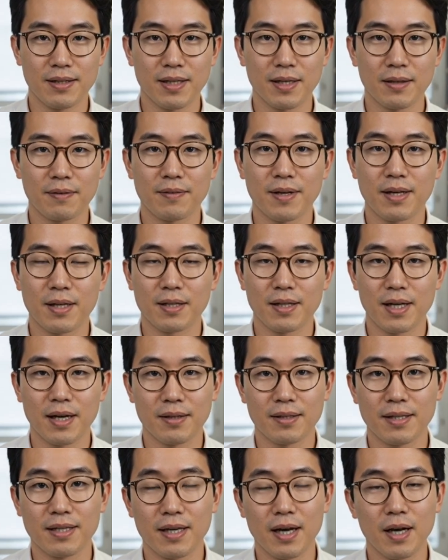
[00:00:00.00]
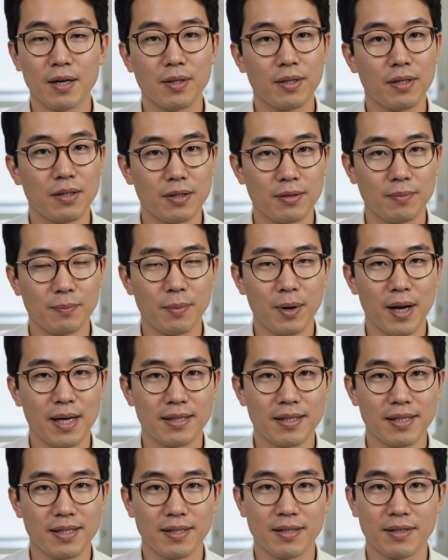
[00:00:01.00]
It figures out the color,
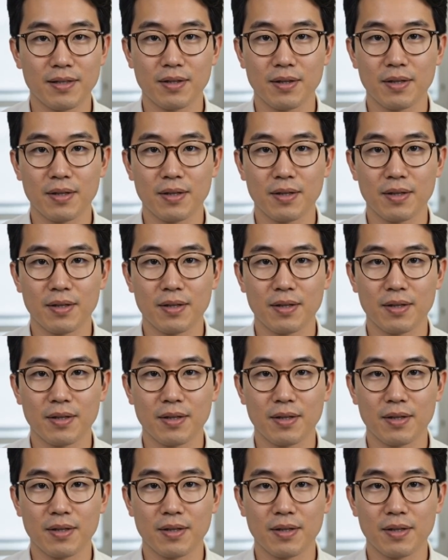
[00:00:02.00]
brightness,